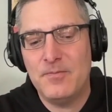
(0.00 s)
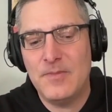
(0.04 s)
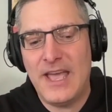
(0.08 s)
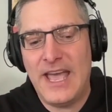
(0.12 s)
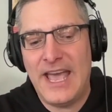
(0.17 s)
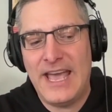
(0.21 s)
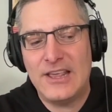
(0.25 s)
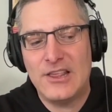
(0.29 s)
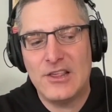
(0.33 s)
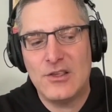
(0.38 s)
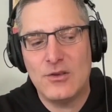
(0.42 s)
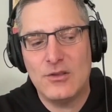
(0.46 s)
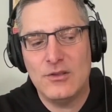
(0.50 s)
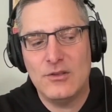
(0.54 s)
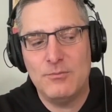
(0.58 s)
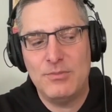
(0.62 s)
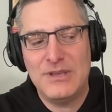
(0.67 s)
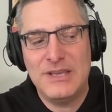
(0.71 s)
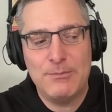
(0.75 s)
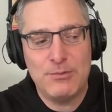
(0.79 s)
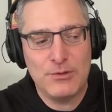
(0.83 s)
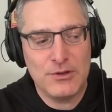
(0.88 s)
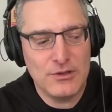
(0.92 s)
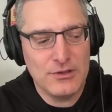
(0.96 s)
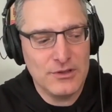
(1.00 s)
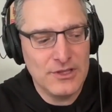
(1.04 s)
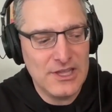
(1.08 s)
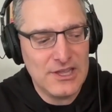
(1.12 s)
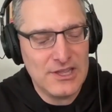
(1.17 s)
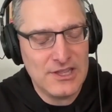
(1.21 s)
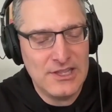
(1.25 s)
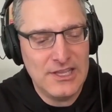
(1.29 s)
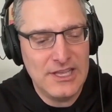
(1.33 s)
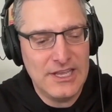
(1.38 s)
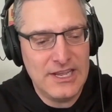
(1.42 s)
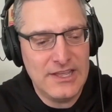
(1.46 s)
as people are
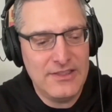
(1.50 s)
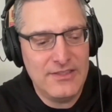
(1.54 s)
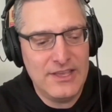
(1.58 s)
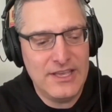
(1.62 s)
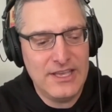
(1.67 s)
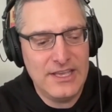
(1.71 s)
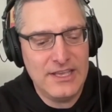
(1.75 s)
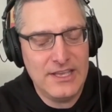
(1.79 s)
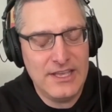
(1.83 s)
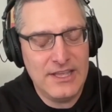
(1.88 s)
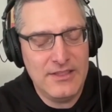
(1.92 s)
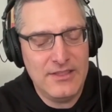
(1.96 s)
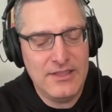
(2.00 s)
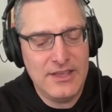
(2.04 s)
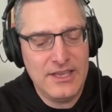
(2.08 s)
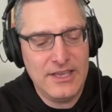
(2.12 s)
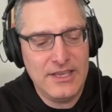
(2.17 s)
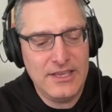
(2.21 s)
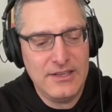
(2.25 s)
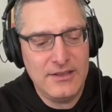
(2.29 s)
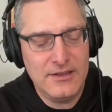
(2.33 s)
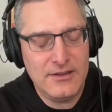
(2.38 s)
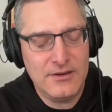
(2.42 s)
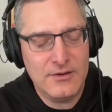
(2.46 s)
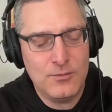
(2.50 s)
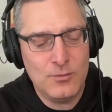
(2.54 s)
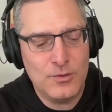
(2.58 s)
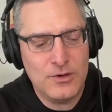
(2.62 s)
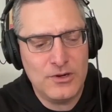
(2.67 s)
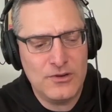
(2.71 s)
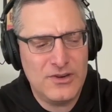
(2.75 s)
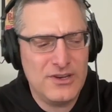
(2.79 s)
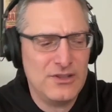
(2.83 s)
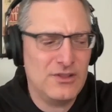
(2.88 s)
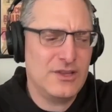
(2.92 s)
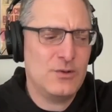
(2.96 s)
listening and they are
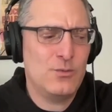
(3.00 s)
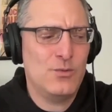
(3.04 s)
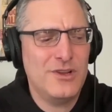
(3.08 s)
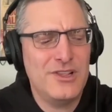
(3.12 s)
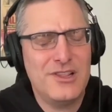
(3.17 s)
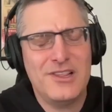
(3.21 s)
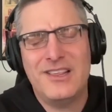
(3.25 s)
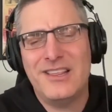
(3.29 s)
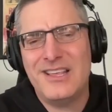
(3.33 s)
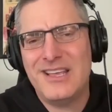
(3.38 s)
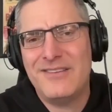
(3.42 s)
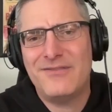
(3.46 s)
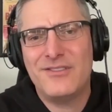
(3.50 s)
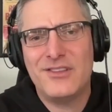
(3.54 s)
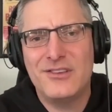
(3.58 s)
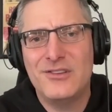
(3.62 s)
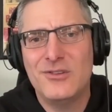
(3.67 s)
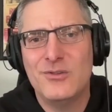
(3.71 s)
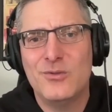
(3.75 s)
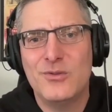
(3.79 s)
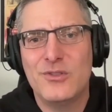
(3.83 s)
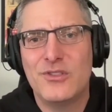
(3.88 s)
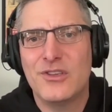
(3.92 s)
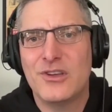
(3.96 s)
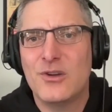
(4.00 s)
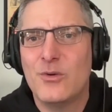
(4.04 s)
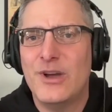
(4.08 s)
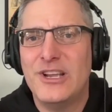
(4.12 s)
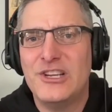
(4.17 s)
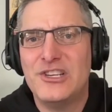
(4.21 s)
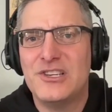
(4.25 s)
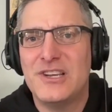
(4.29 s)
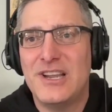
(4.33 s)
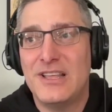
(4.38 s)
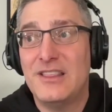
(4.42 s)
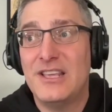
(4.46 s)
wondering, like, what does this have to do with the
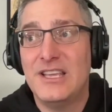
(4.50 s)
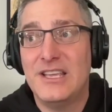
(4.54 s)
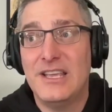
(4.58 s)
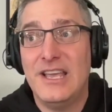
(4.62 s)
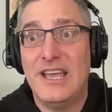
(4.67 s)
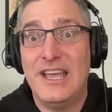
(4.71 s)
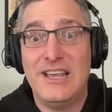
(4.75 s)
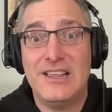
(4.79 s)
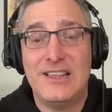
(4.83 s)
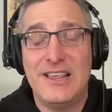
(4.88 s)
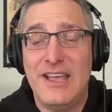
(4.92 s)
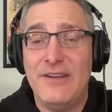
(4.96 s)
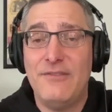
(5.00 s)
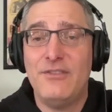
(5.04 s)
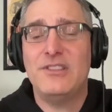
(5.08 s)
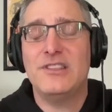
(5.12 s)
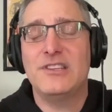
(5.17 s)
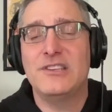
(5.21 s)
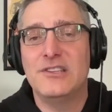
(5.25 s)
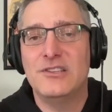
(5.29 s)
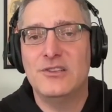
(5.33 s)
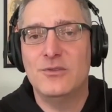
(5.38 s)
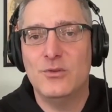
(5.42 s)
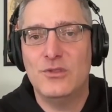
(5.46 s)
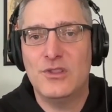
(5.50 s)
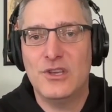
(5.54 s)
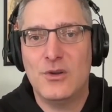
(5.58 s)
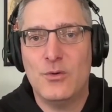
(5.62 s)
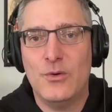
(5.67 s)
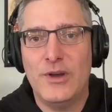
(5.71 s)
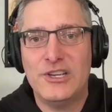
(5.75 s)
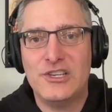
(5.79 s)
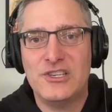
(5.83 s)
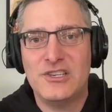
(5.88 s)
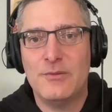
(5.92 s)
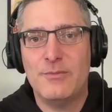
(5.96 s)
question? I think it has everything to do with the
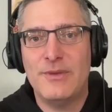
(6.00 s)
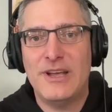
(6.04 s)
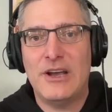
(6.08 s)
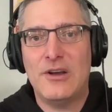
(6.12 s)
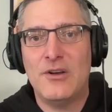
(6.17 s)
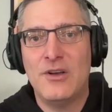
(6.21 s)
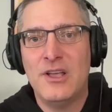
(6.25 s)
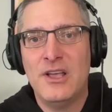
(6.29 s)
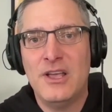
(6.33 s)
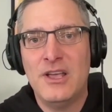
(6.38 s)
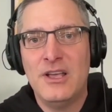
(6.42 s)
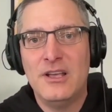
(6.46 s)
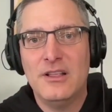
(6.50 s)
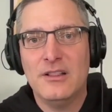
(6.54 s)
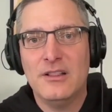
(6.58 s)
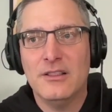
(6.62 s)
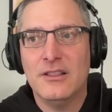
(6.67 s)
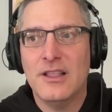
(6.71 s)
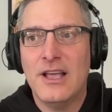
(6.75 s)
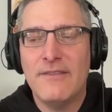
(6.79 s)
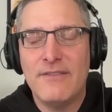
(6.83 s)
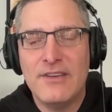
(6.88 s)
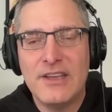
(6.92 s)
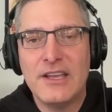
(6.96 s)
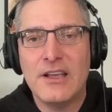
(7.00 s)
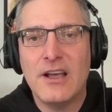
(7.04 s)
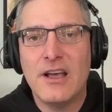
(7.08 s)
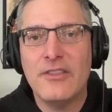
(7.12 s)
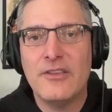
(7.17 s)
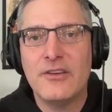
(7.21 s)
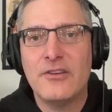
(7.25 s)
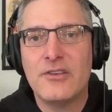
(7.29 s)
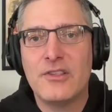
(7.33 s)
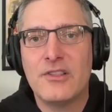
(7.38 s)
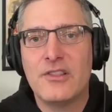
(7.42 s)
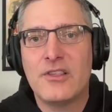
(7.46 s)
question about loving
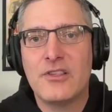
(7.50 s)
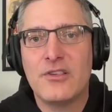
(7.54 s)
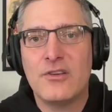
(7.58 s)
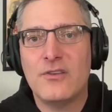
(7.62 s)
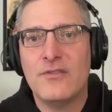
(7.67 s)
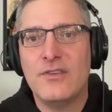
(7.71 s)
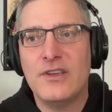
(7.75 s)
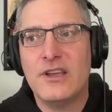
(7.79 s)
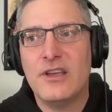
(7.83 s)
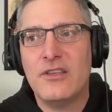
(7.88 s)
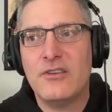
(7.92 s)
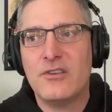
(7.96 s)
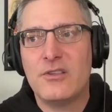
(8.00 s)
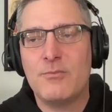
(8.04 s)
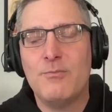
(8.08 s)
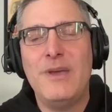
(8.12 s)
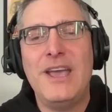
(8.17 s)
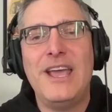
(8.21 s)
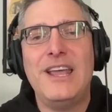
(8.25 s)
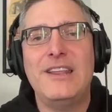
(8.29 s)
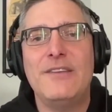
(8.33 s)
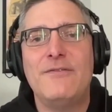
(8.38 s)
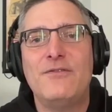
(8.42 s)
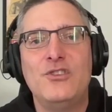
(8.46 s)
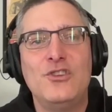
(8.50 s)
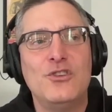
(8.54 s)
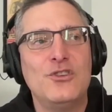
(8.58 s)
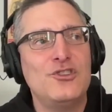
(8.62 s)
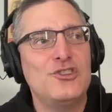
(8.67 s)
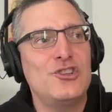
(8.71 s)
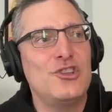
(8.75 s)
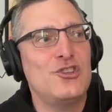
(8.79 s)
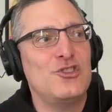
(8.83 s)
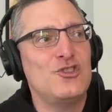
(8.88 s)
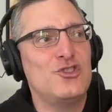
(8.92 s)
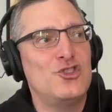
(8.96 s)
others and serving others. Man, if you're
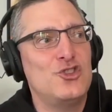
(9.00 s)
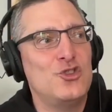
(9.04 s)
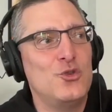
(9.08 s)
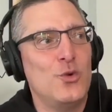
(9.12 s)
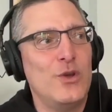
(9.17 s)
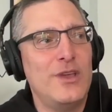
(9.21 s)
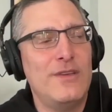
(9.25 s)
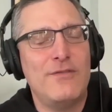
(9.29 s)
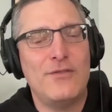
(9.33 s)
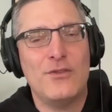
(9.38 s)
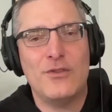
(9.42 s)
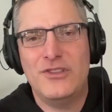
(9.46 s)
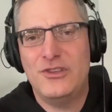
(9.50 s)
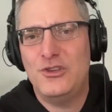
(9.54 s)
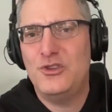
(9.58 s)
just joyful,